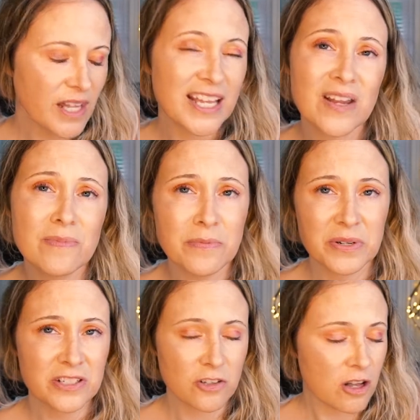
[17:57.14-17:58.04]
I can't remember
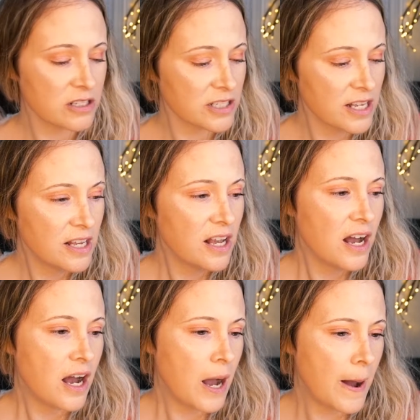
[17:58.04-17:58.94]
what it's called.
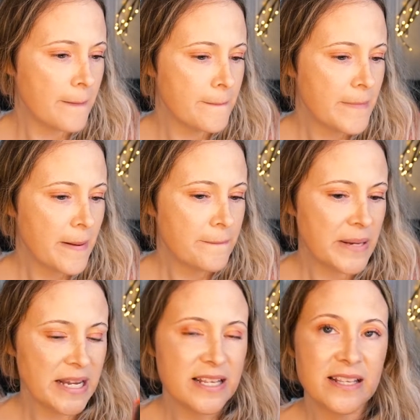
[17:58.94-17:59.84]
But
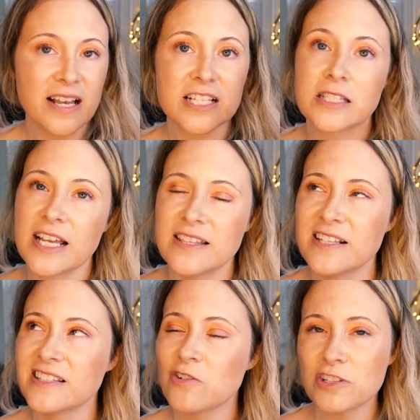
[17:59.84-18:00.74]
I think,
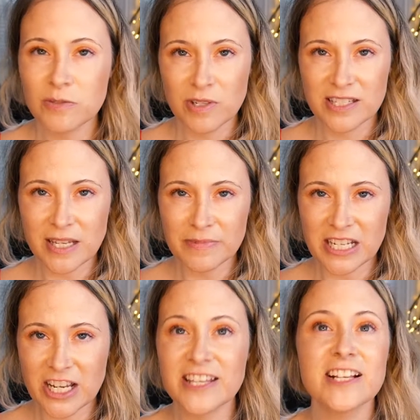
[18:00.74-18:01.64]
is it called Sweet
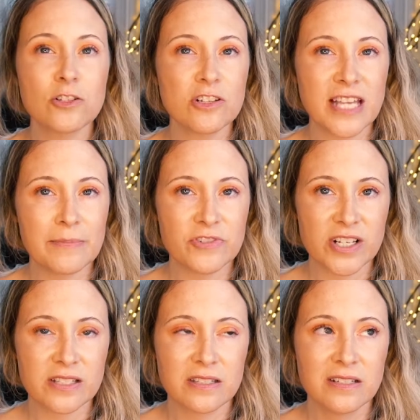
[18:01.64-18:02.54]
Temptation? I think it's called
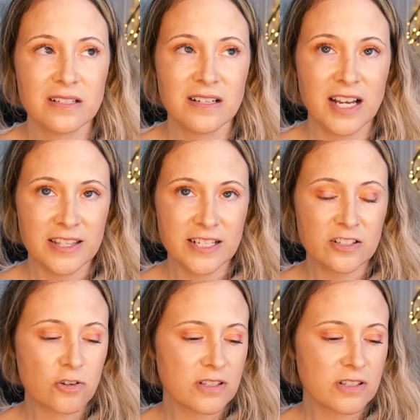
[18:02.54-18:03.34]
Temptress. I think it's called